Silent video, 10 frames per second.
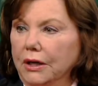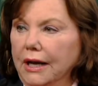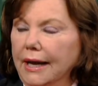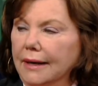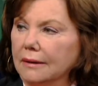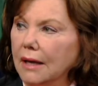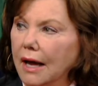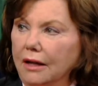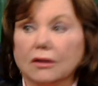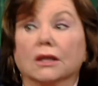it and
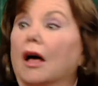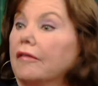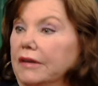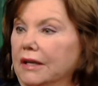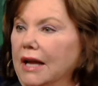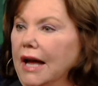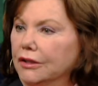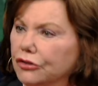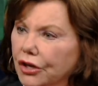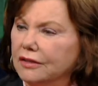I love it. I
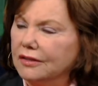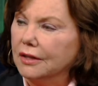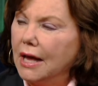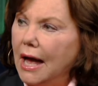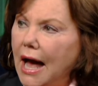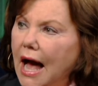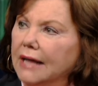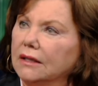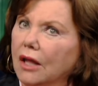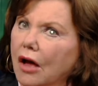mm-hmm. just,
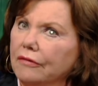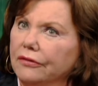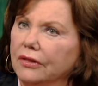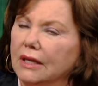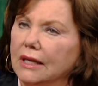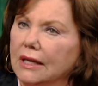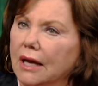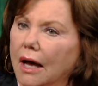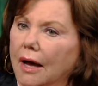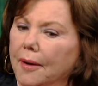I love
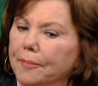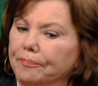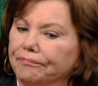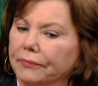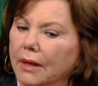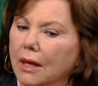the, um,